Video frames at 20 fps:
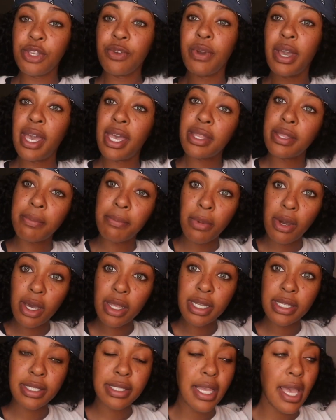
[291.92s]
you add the
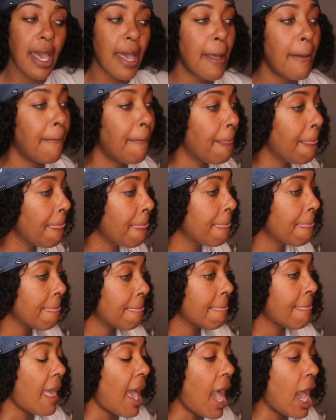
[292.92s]
Monistat,
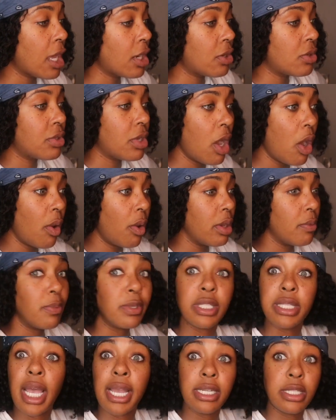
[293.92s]
I don't know, it
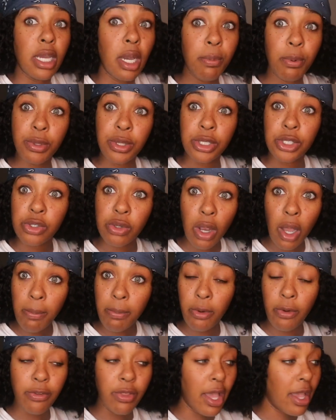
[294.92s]
was like double the
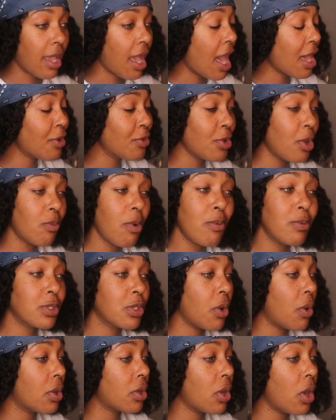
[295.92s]
trouble. Like, I don't know what was
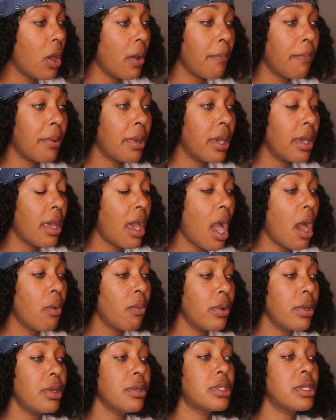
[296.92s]
going on, but I
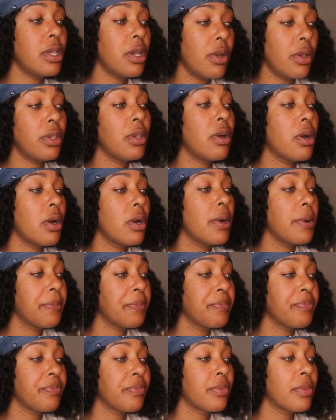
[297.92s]
will tell y'all,
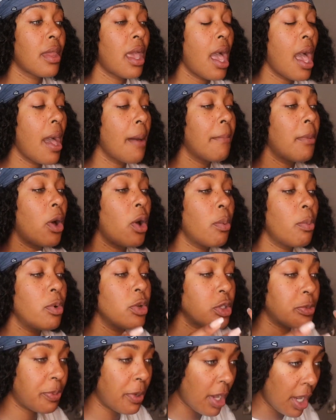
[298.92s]
I'm
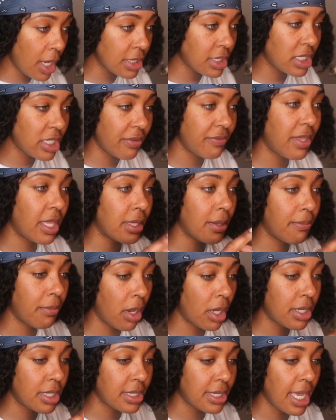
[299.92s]
almost positive that the
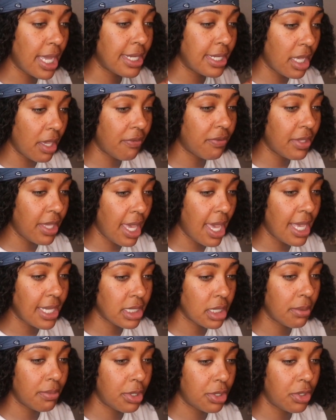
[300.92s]
Monistat definitely has
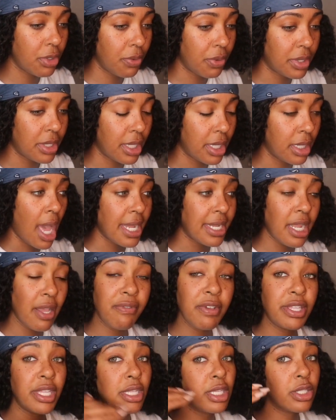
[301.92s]
something to do with it. I
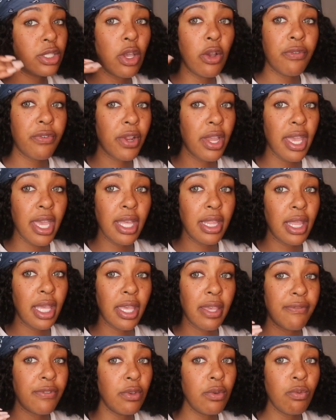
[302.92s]
definitely think the sulfur 8, like
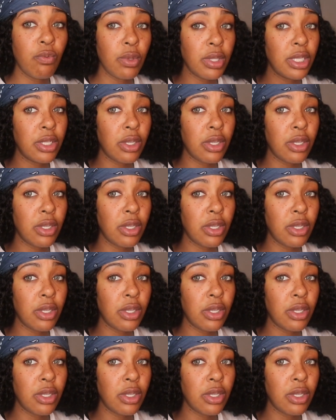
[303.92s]
if you really